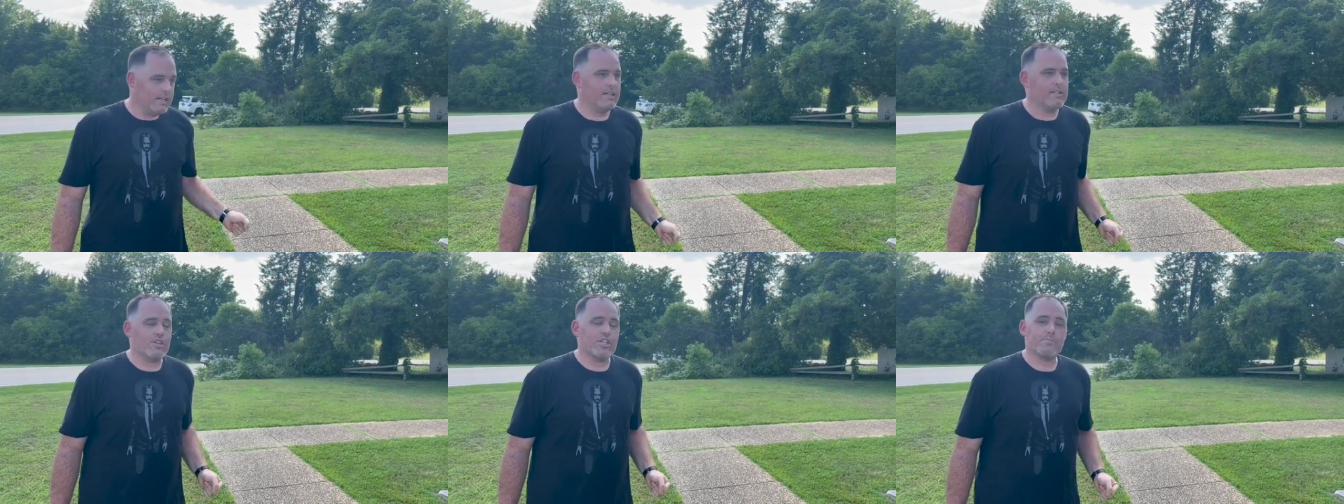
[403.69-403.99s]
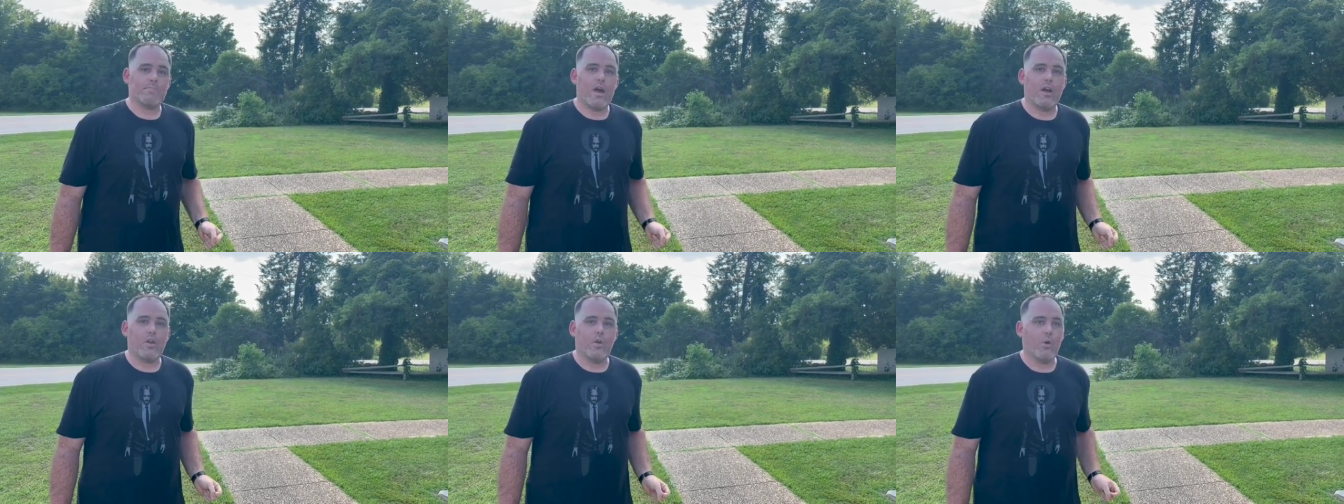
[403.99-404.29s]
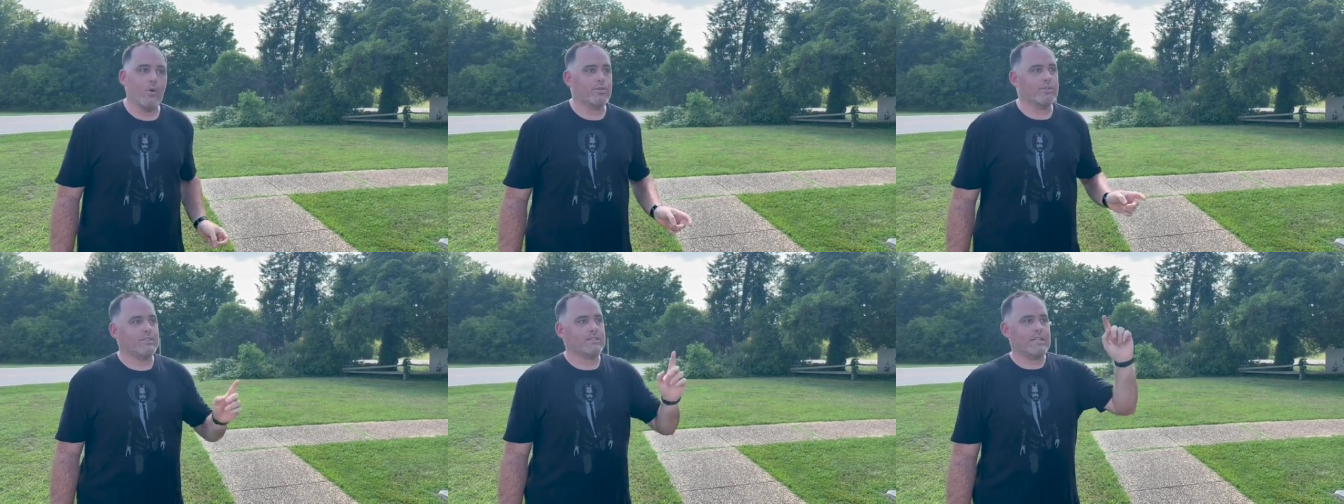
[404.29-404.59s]
dismounting
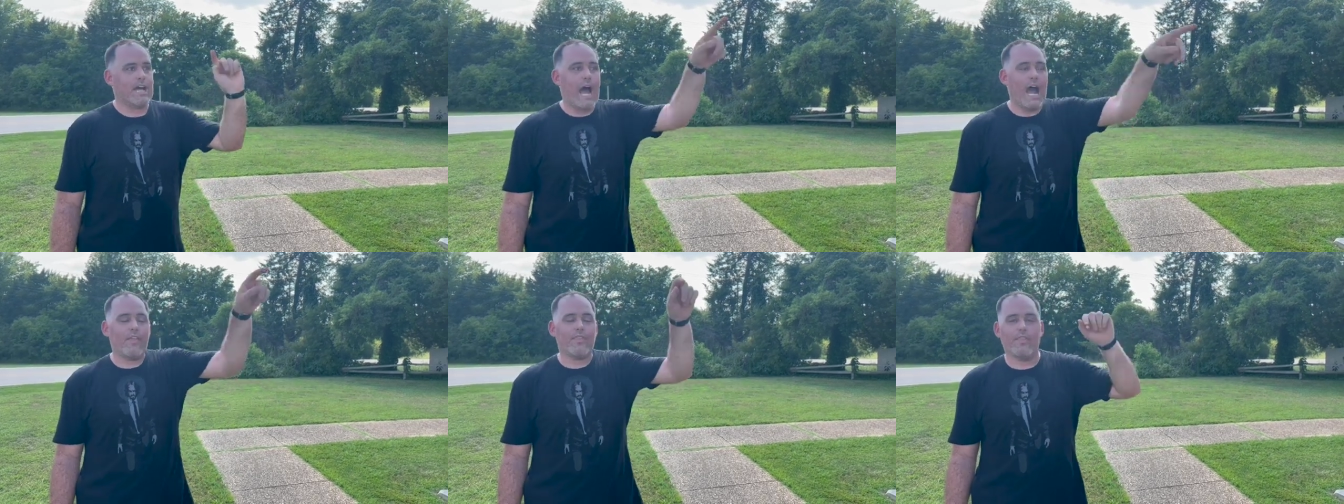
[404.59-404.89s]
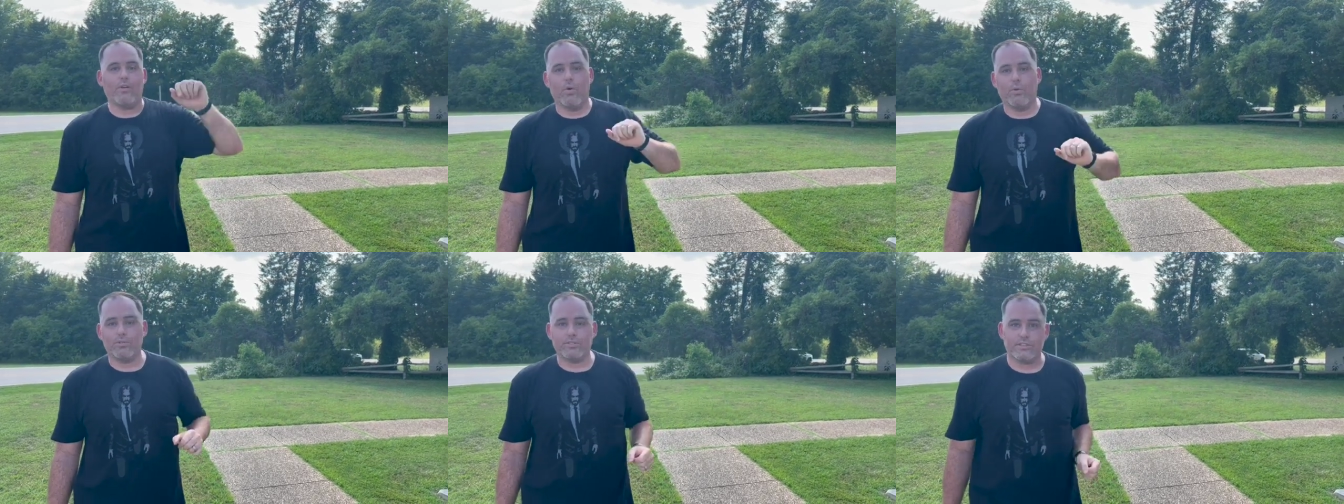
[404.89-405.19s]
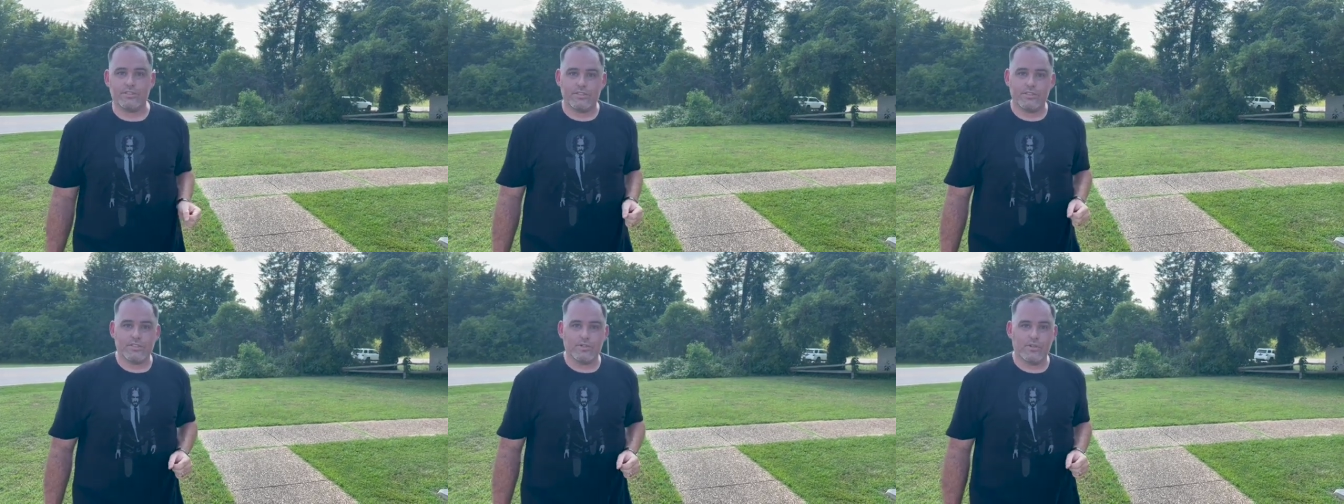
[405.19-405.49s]
horses, hiding the horses
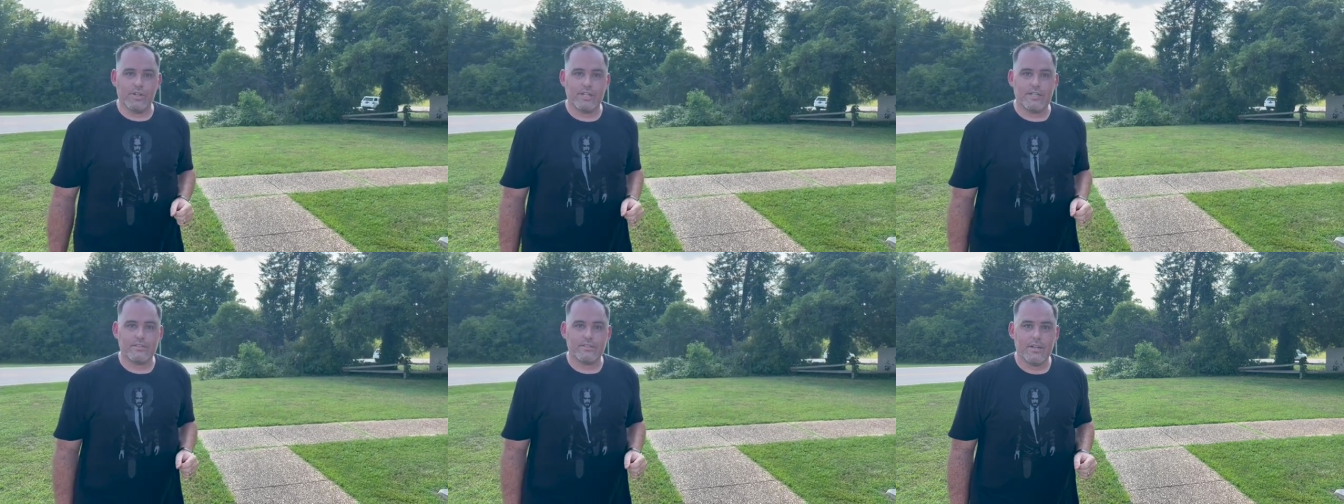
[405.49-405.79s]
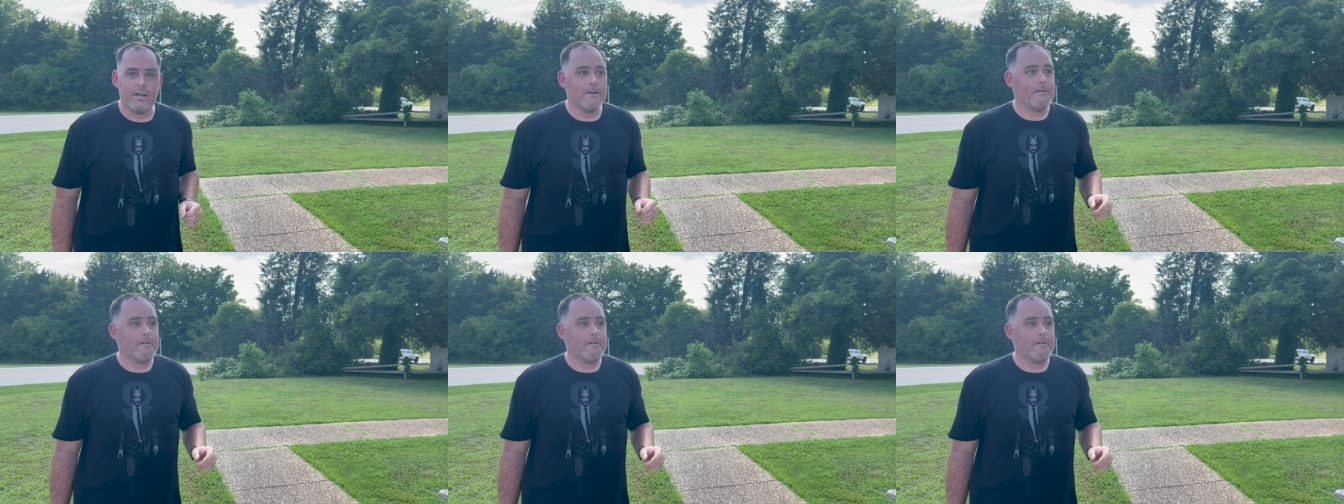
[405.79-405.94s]
in the trees.